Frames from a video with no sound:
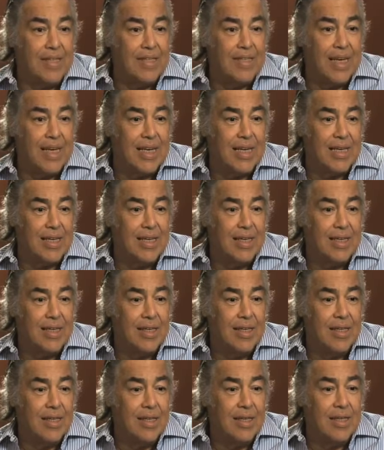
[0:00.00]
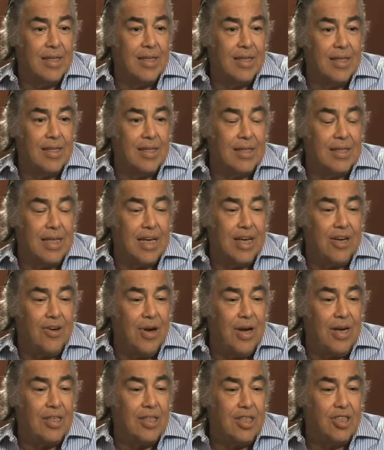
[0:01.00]
it's like they
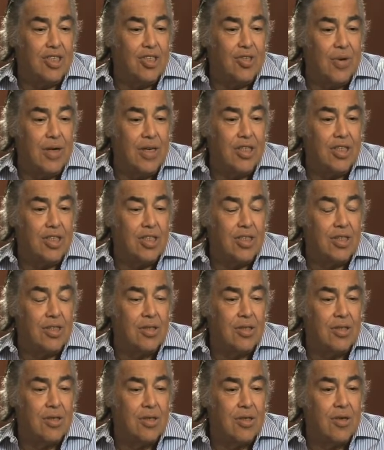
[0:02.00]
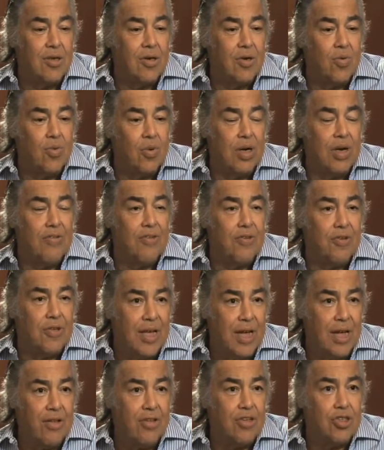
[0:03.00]
create a situation where if you
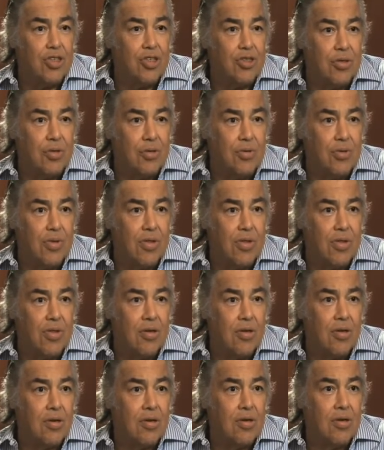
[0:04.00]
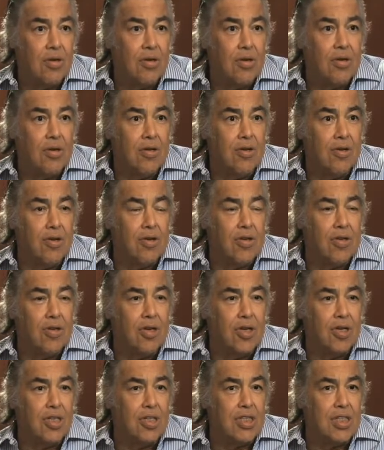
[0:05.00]
tell the truth,
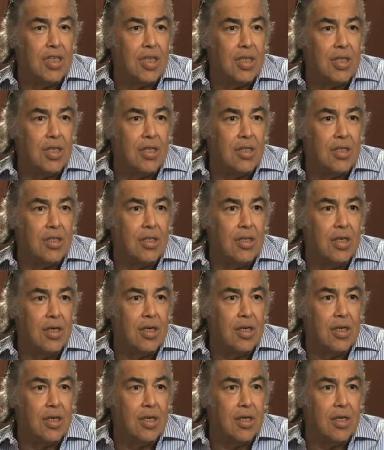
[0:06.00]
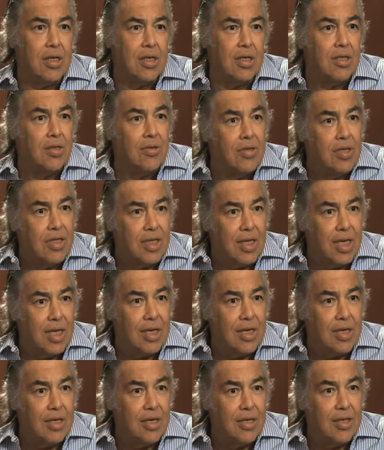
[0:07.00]
you're considered a
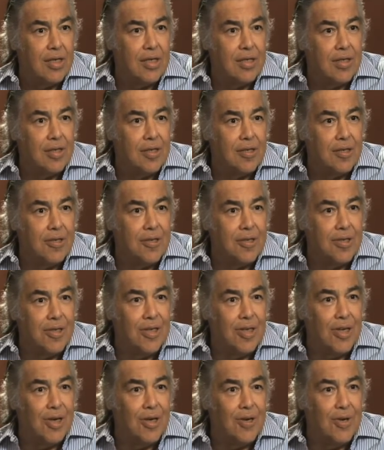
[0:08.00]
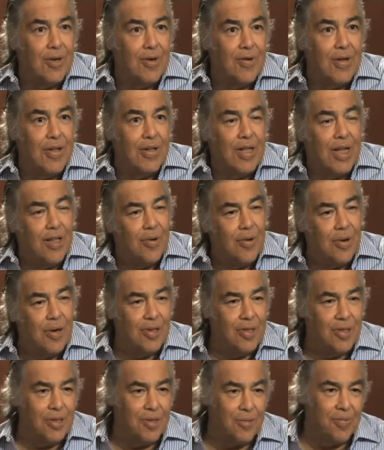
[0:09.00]
lunatic, you know. In other
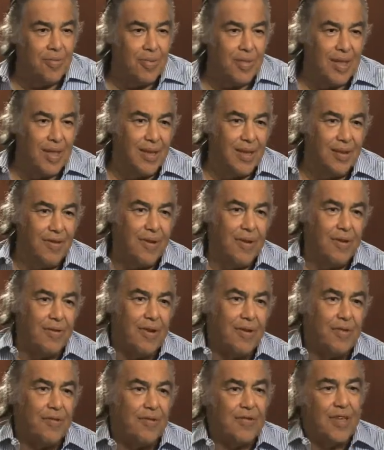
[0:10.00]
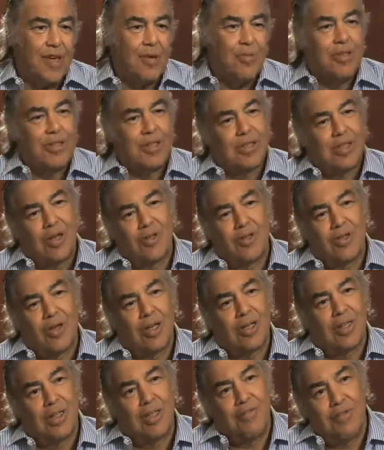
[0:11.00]
words, if someone goes
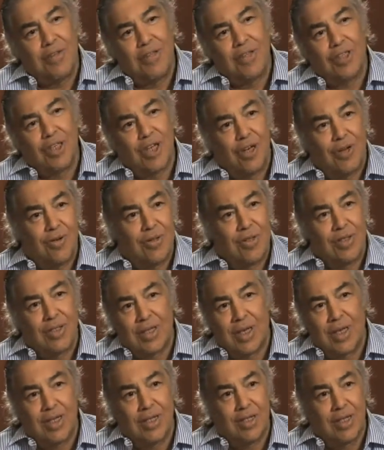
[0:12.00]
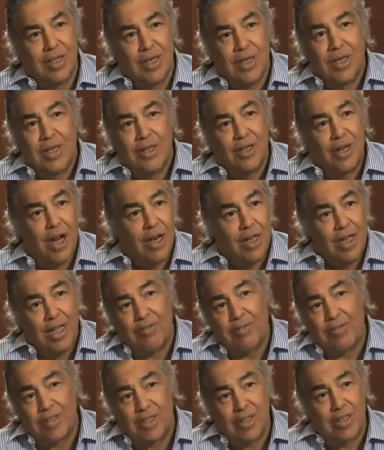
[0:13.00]
on a TV show and says
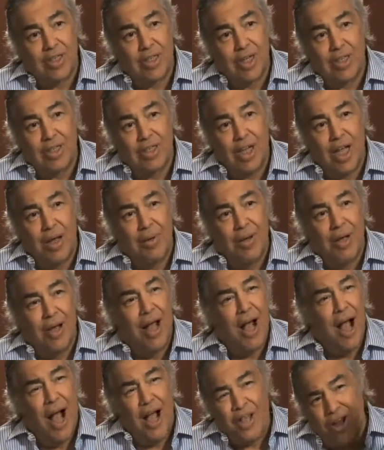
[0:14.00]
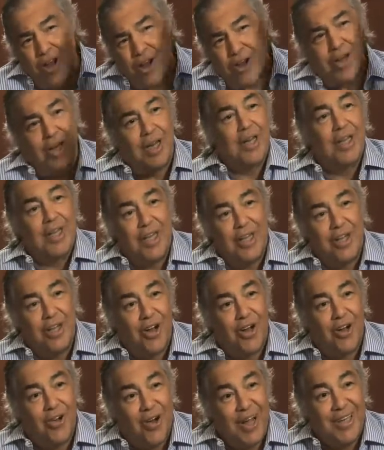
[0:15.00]
9/11's an inside job, oh, you're an idiot,
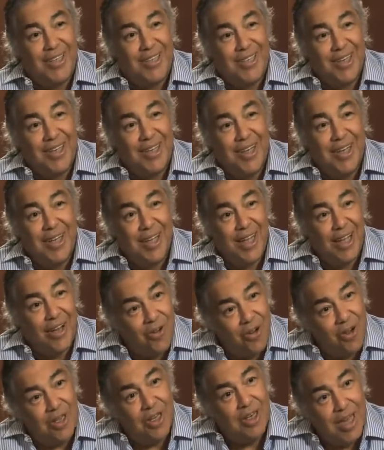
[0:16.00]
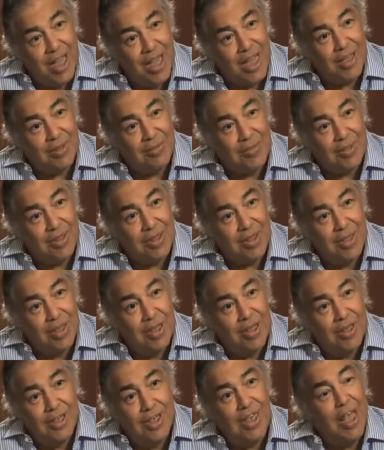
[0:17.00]
you're crazy, they call you names.
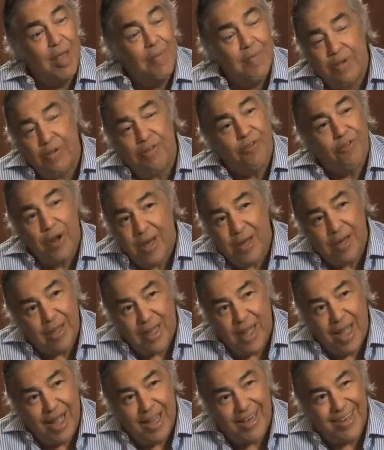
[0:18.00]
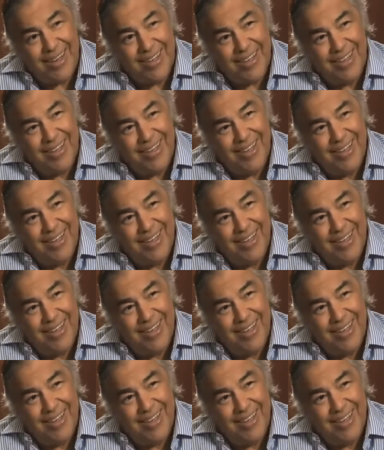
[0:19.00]
You can't be afraid of that.